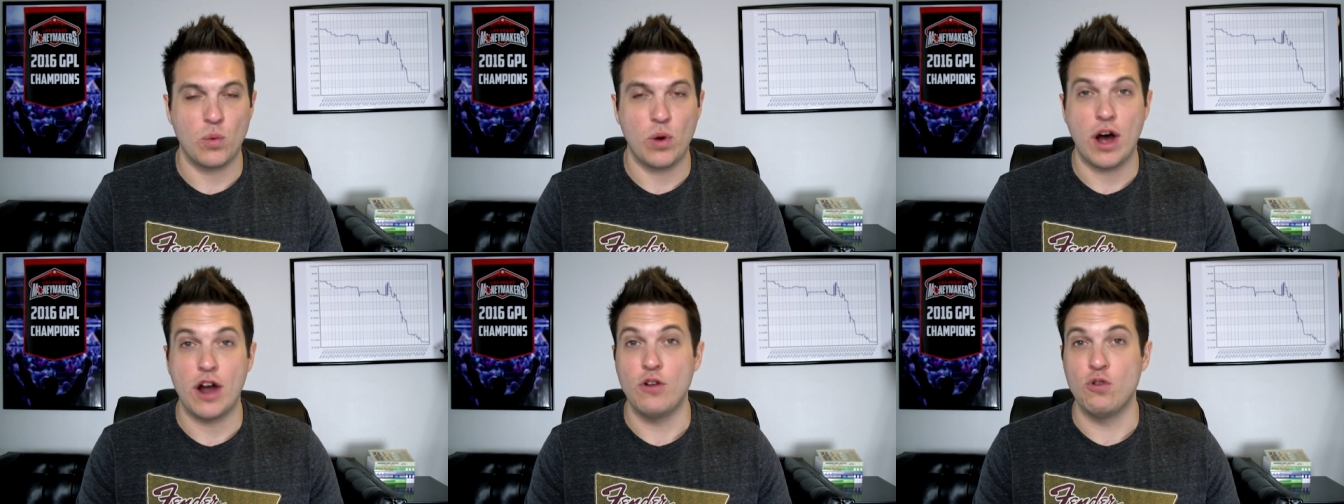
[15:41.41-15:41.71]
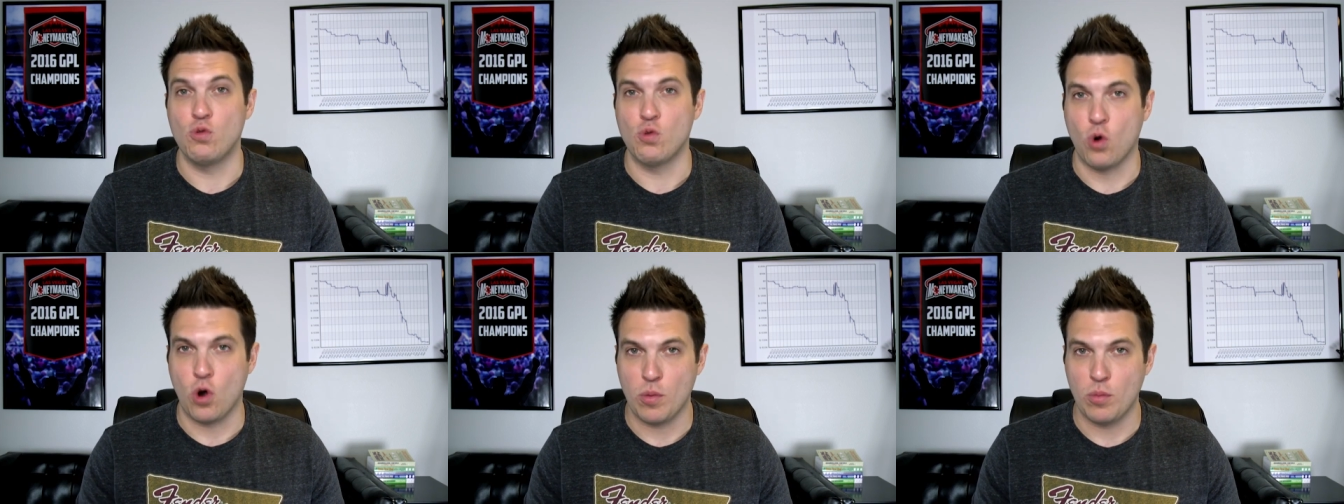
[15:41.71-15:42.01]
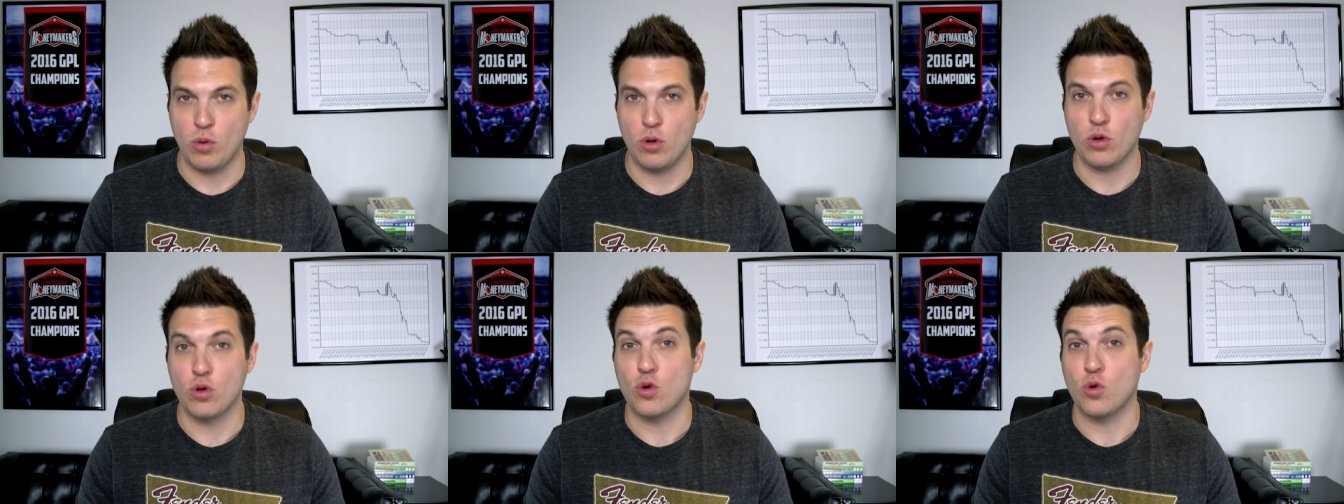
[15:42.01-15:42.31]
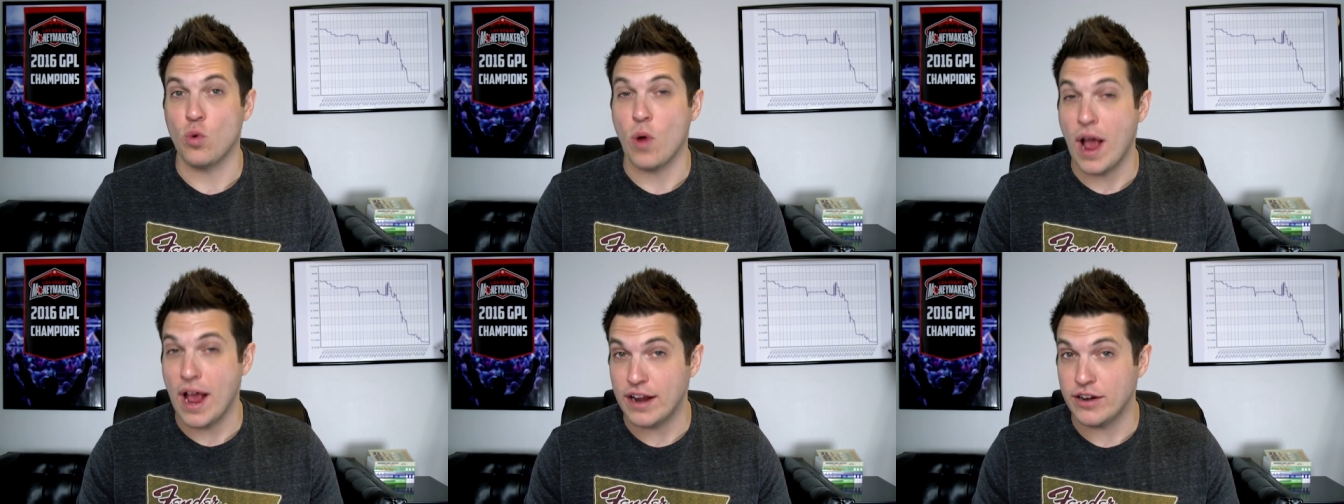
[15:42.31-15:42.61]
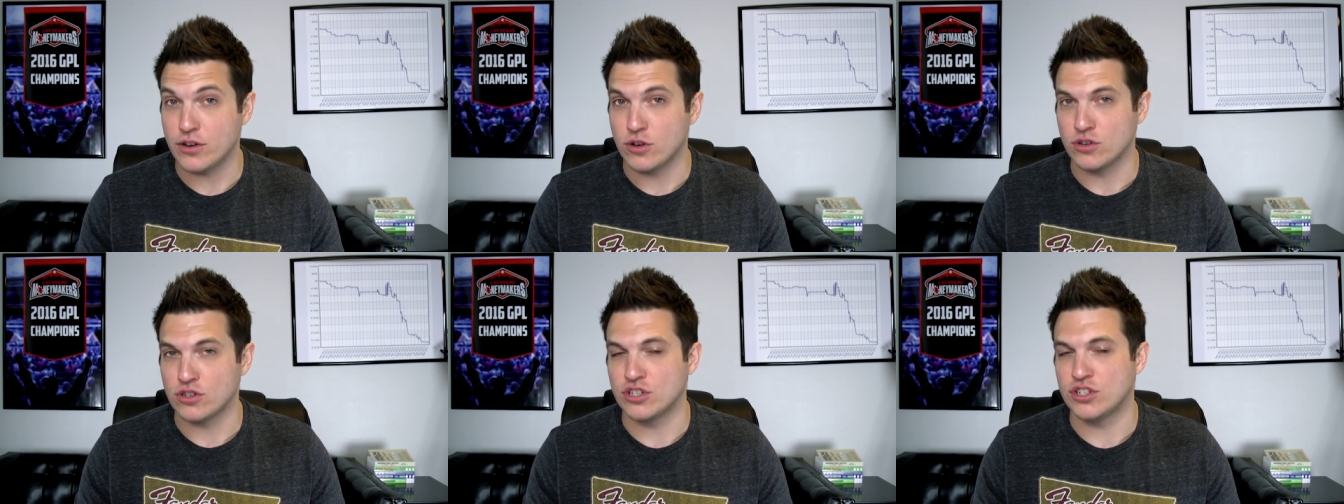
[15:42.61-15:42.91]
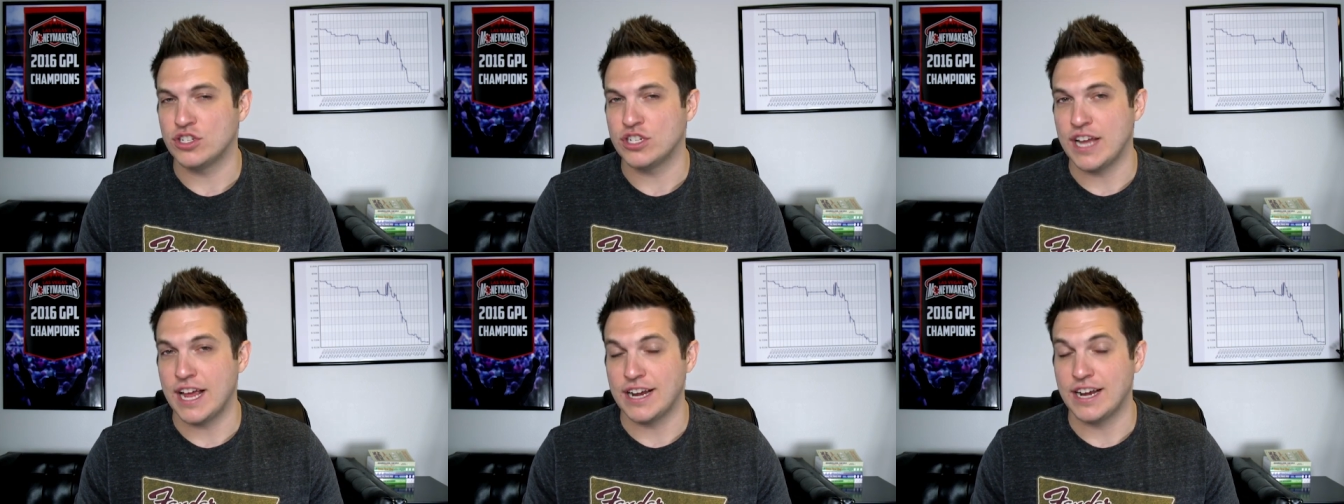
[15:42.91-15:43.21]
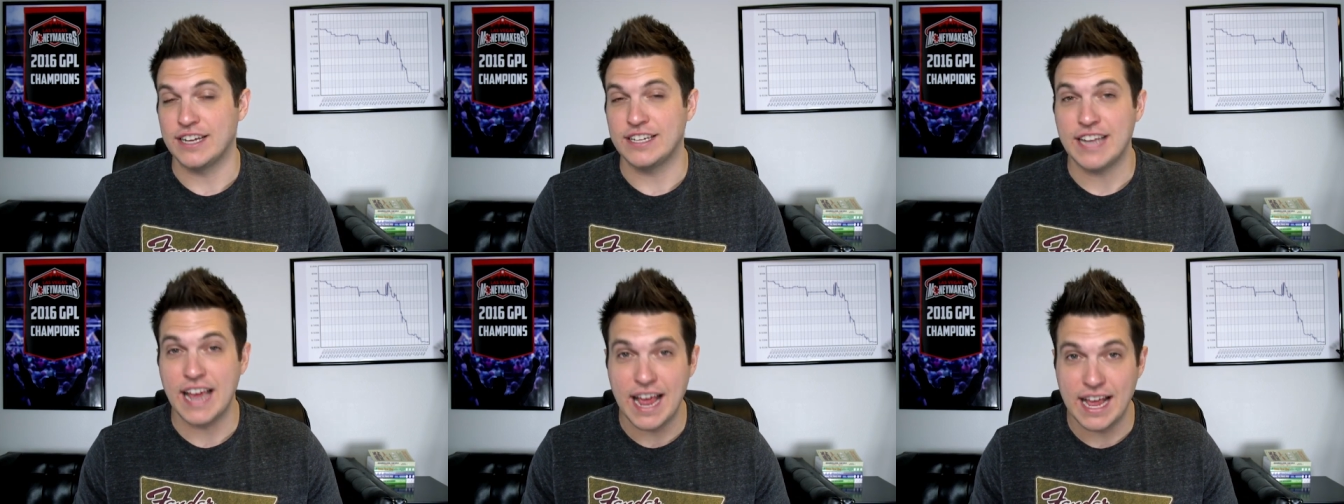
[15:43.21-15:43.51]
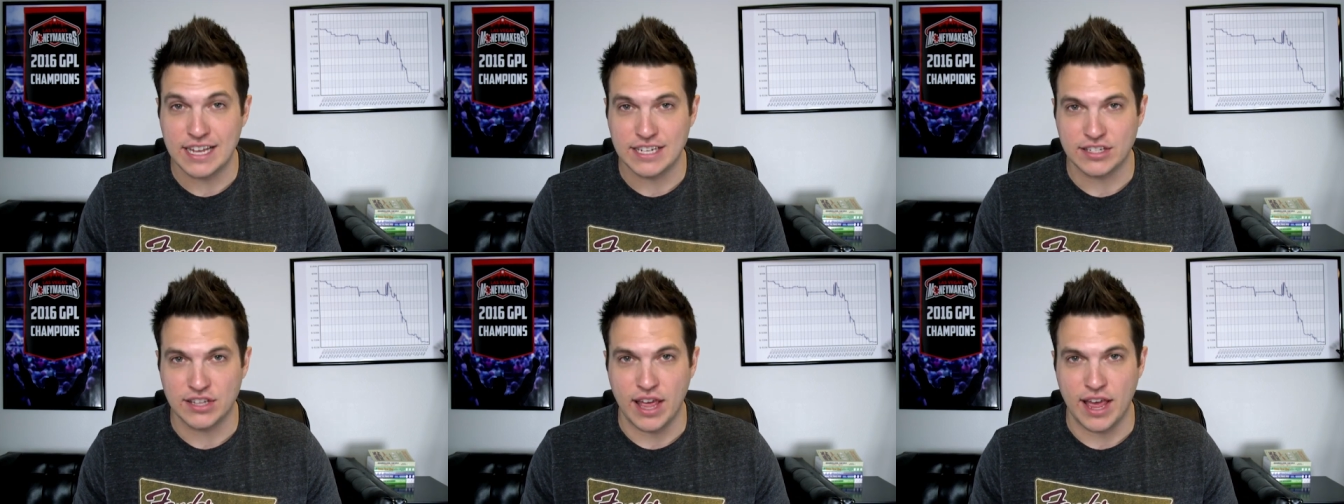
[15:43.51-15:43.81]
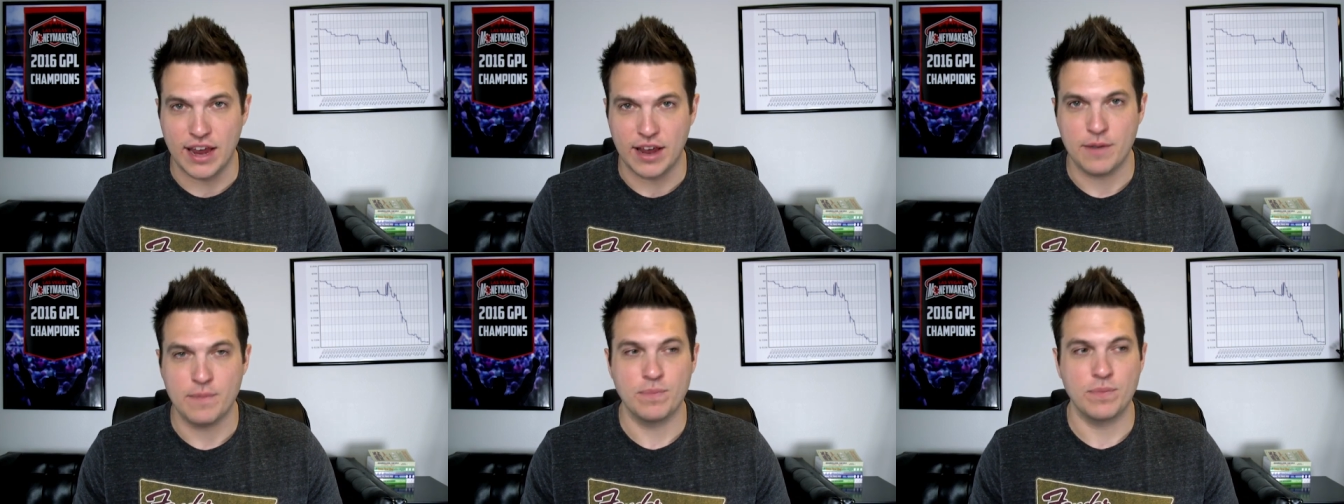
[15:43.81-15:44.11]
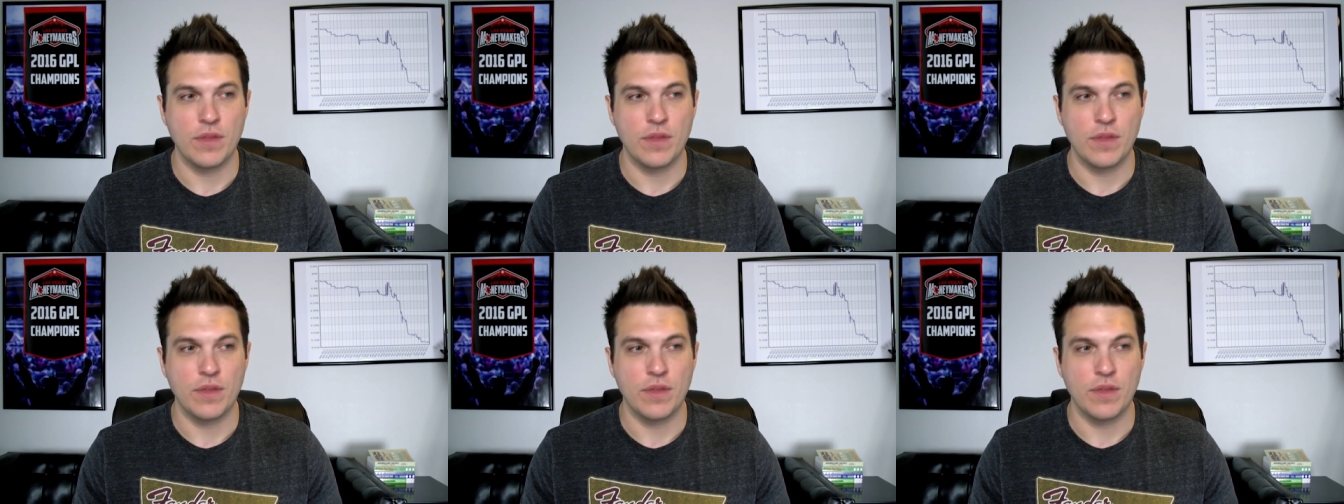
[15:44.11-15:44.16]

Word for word: what a normal grinder's day-to-day is like.